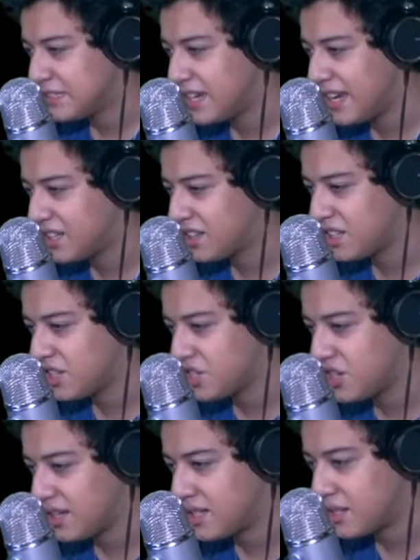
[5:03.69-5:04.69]
Take this
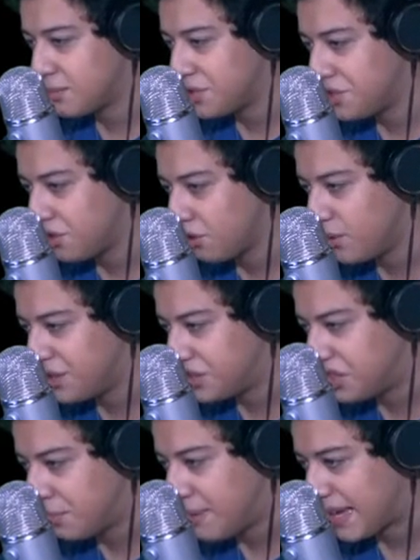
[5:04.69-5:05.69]
shit. Mishiro reached
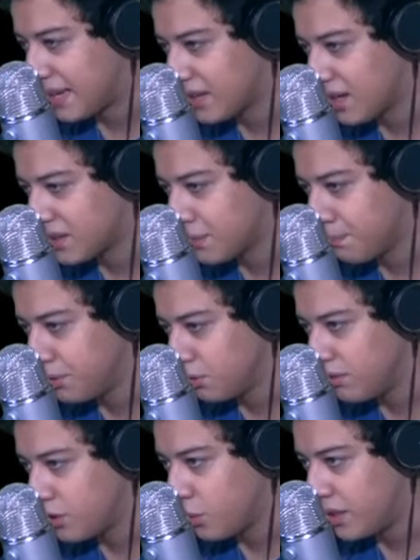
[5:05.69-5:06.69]
into the bag and got the blue
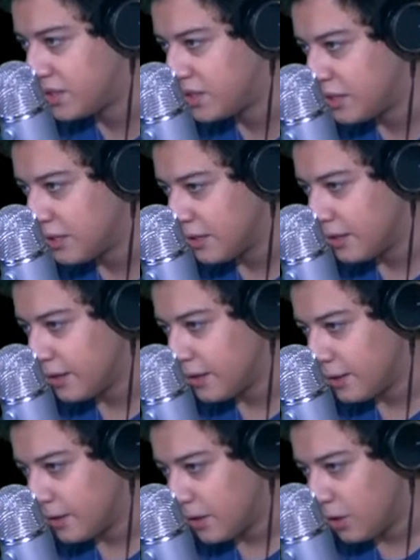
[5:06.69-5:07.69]
liquid.
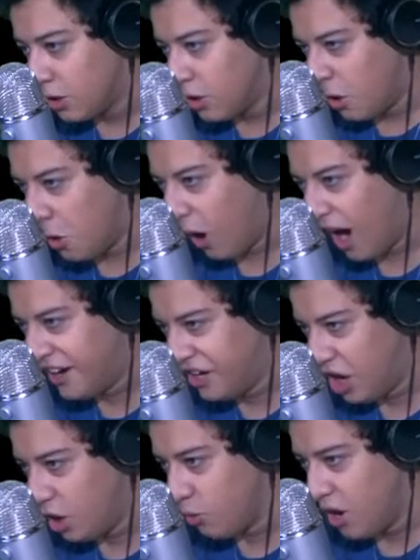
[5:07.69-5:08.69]
Who are
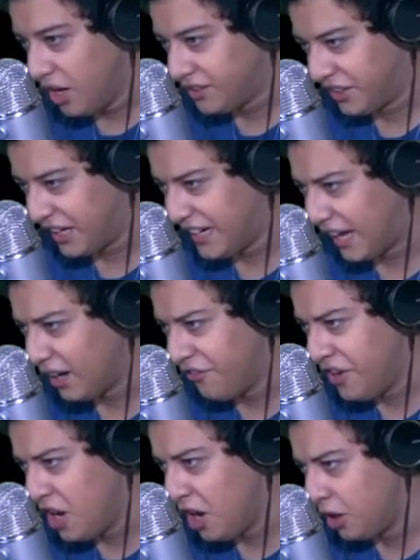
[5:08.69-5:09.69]
you? Get out
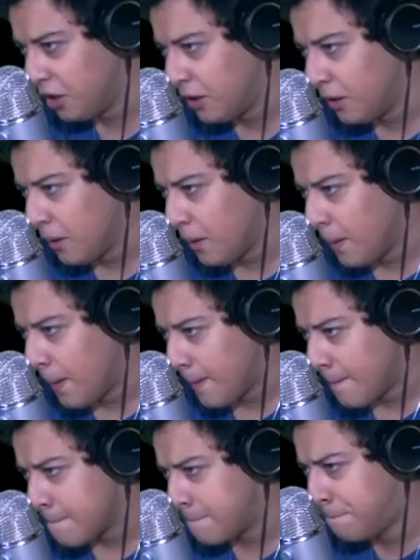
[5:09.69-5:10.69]
of here!
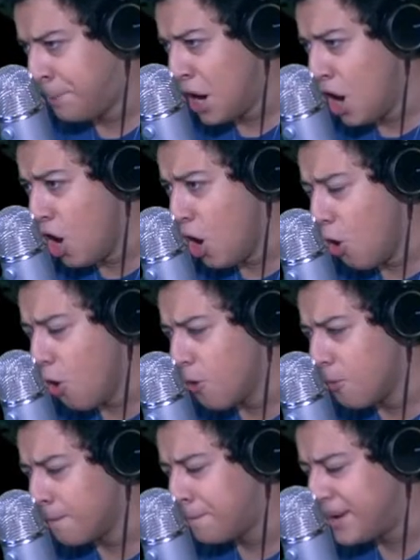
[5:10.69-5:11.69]

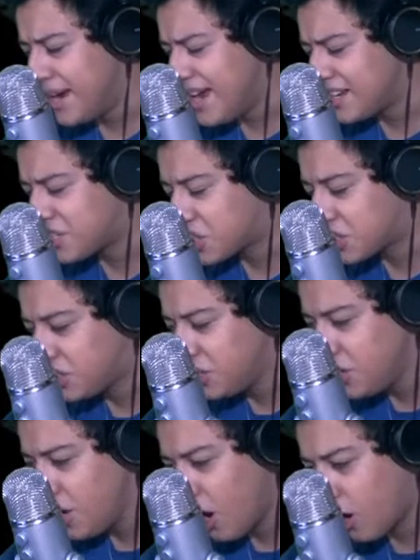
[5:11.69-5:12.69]
Boom, bitch!
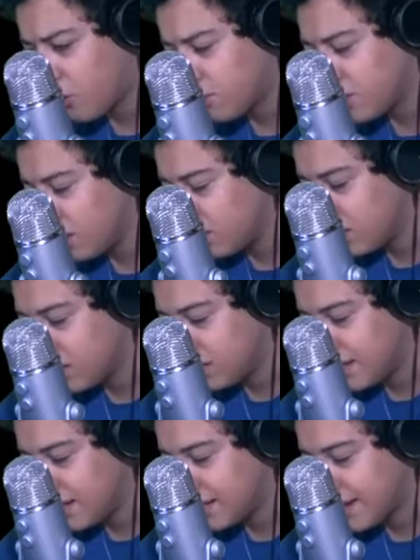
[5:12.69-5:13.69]
No, you
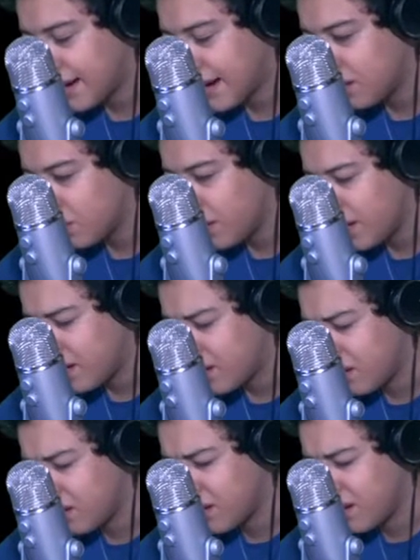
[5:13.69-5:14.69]
didn't get out of the way.
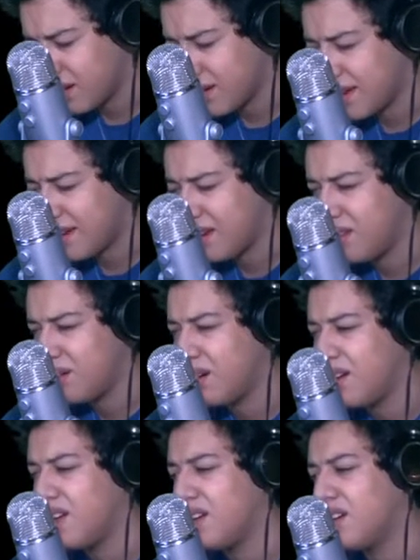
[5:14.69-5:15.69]
You didn't get out of the
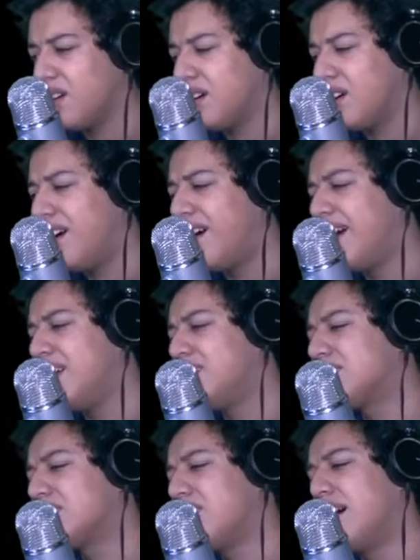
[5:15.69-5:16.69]
way.
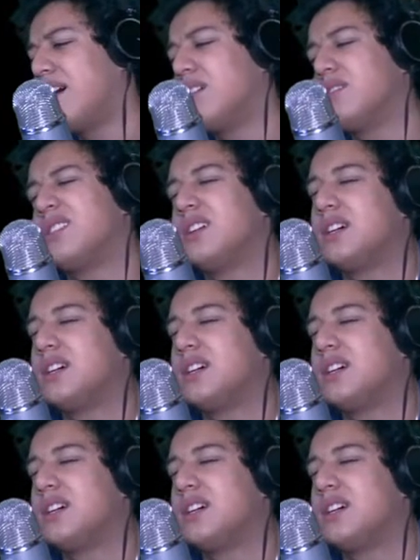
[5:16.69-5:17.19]
Alright, so now...